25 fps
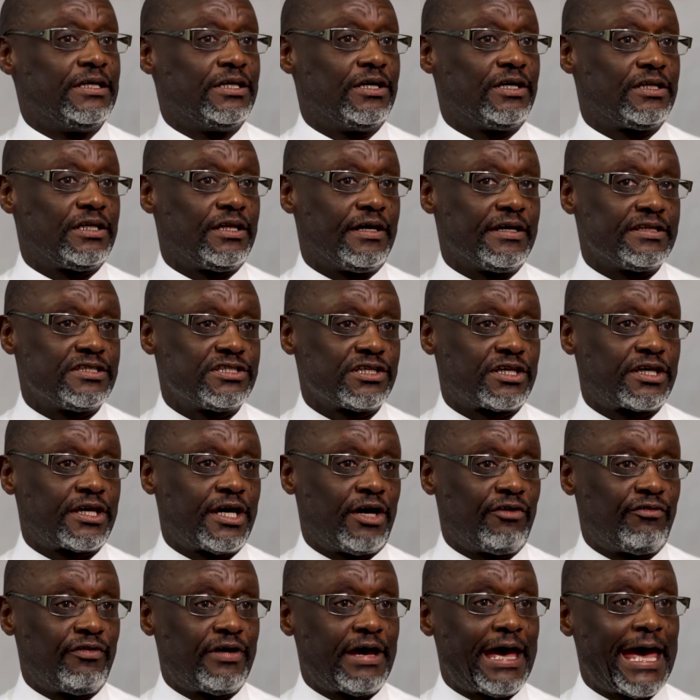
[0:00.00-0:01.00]
I'd like to
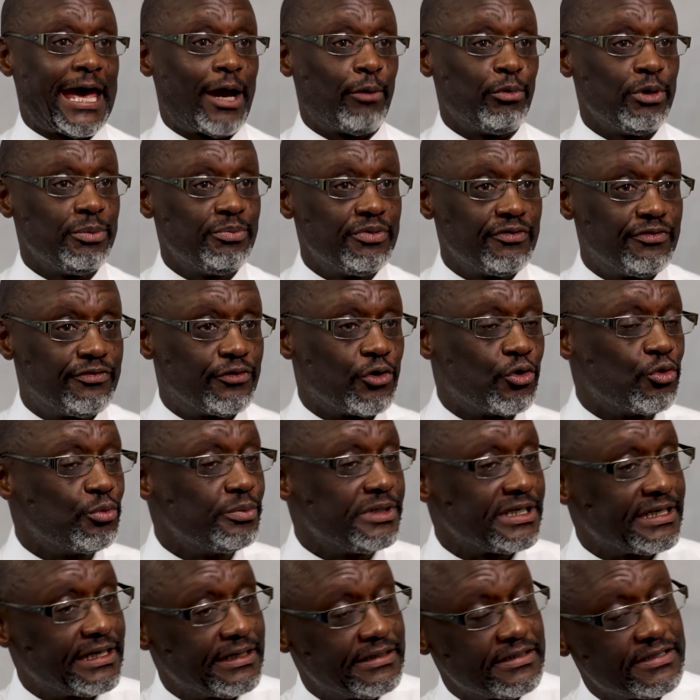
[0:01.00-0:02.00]
cover how we
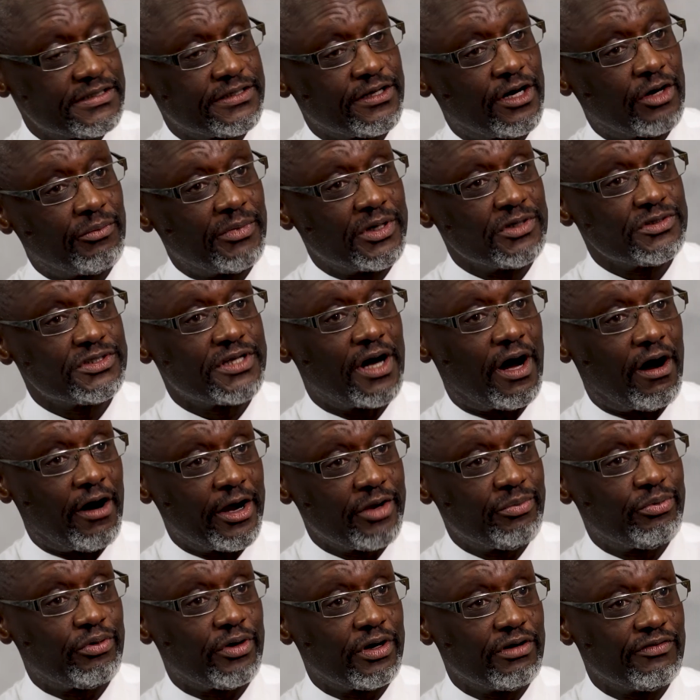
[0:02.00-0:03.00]
performed against our most high
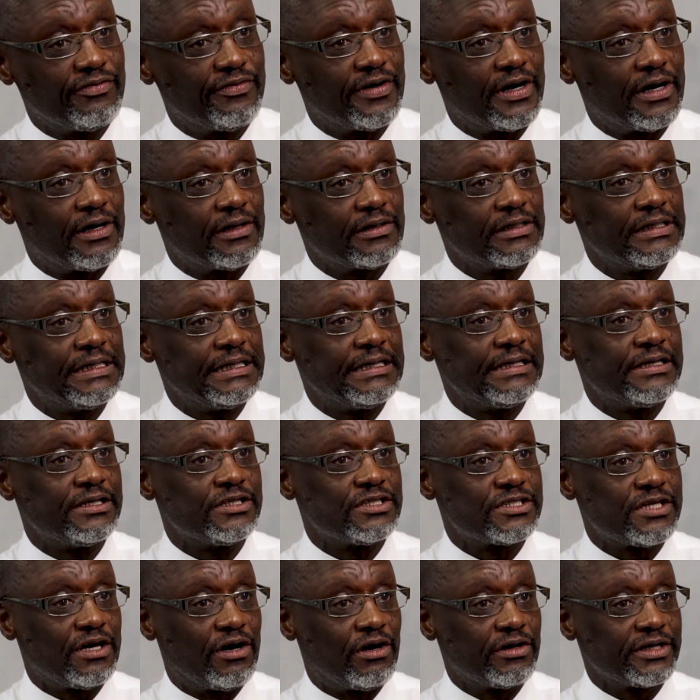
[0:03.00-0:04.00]
profile
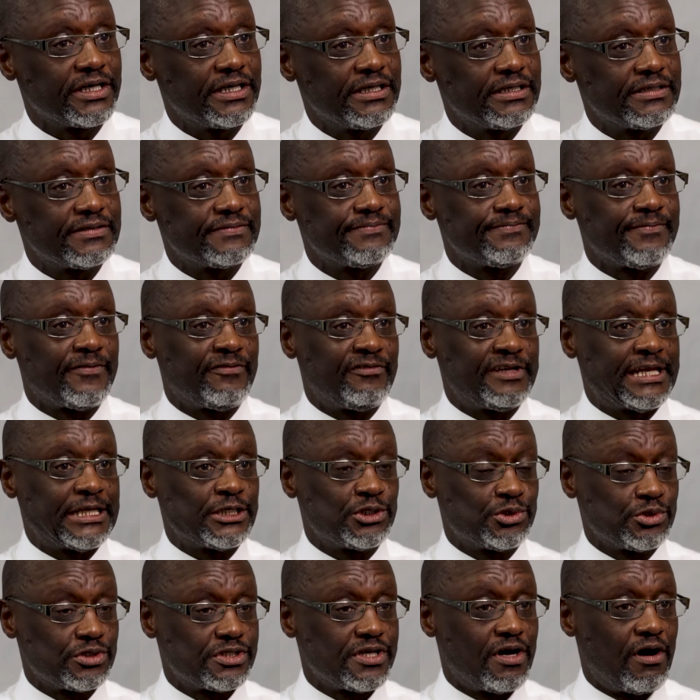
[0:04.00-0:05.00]

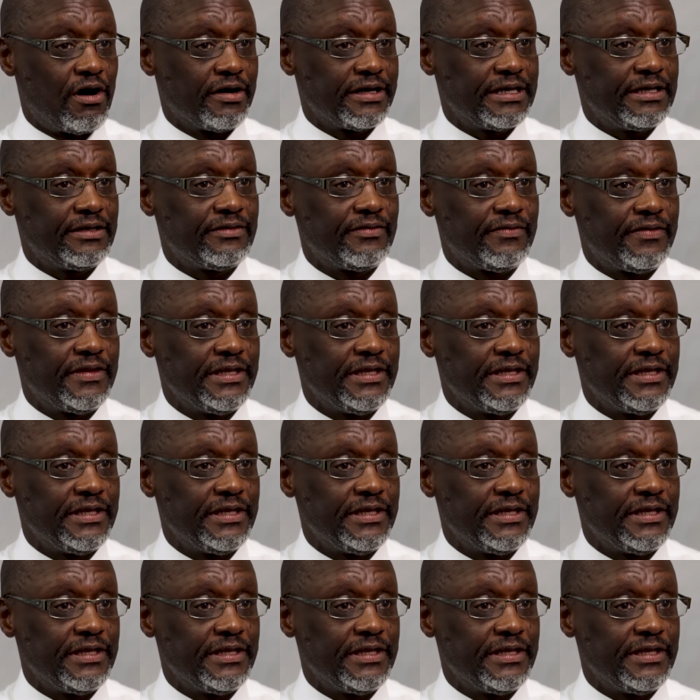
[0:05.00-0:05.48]
financial target,